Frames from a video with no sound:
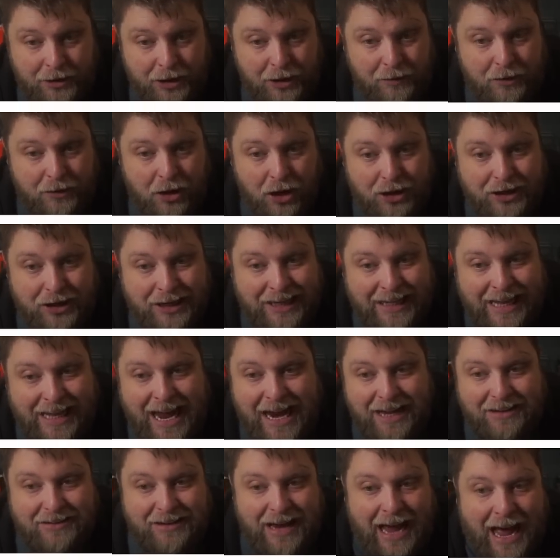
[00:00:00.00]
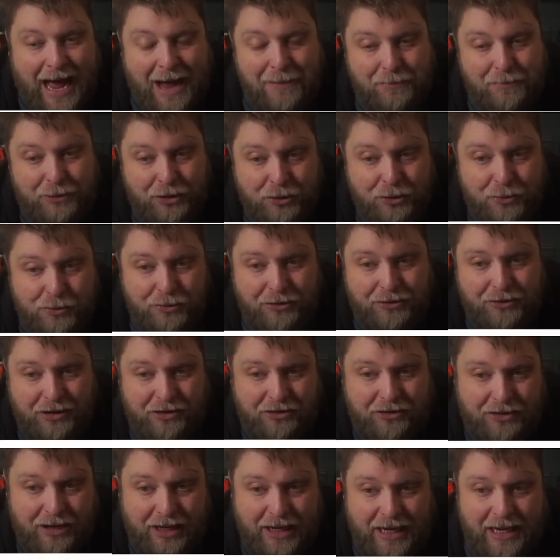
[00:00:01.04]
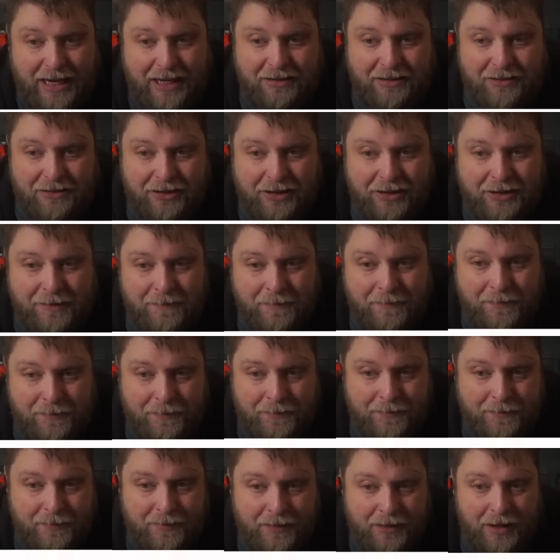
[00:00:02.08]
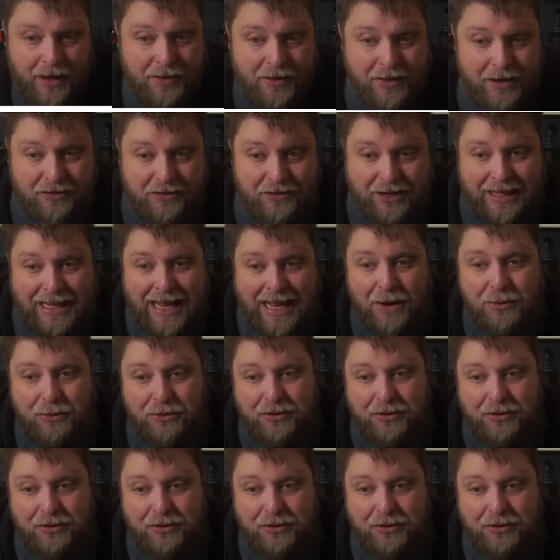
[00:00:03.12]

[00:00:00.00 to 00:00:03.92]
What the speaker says: You've got collect app usage data, and this allows